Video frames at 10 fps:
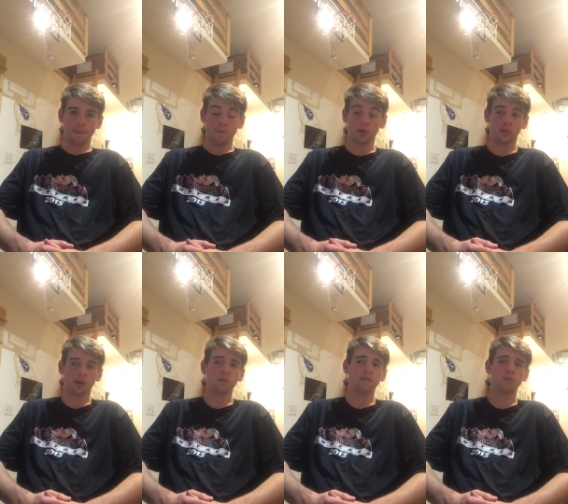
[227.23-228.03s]
They
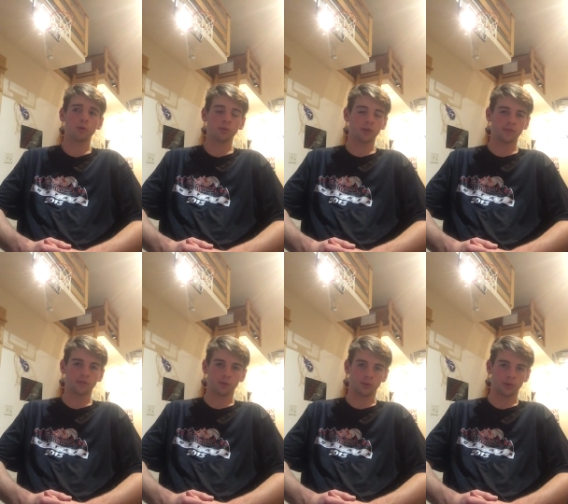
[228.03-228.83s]
go
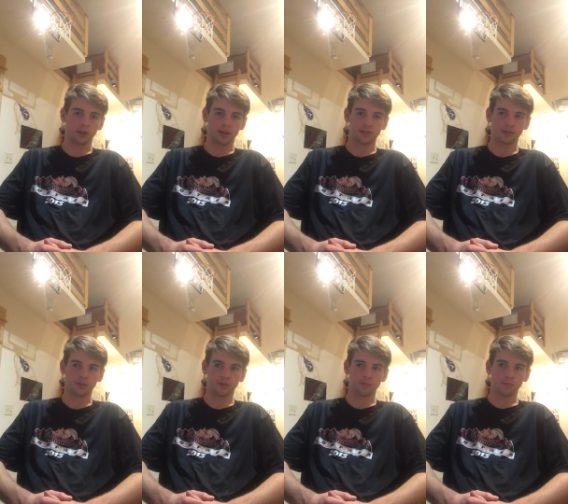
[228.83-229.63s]
41-41 last
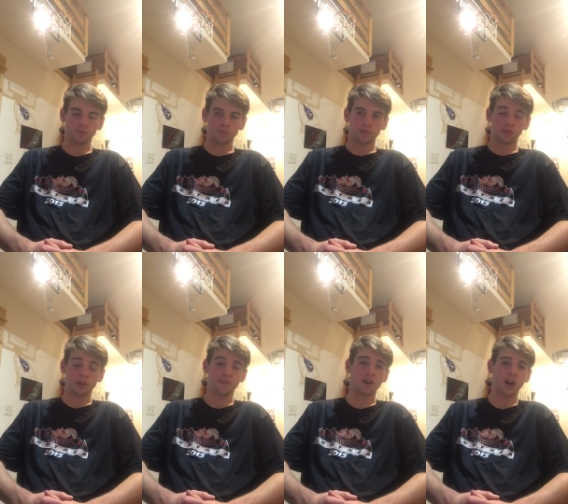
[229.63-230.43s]
year.
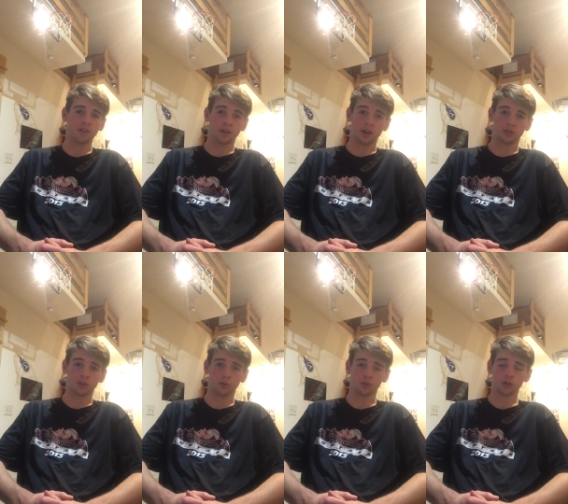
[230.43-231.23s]
They fire their head
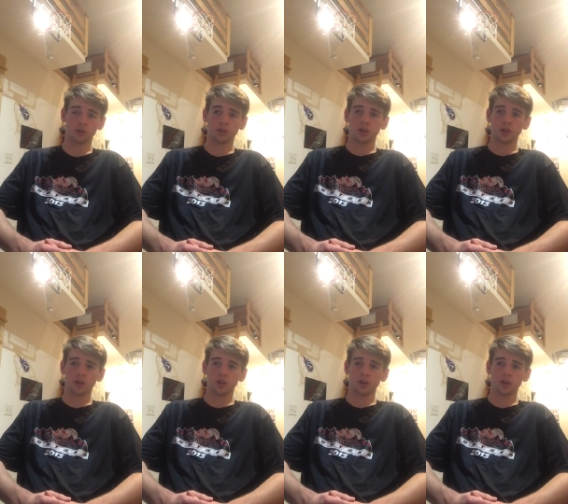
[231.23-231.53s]
coach.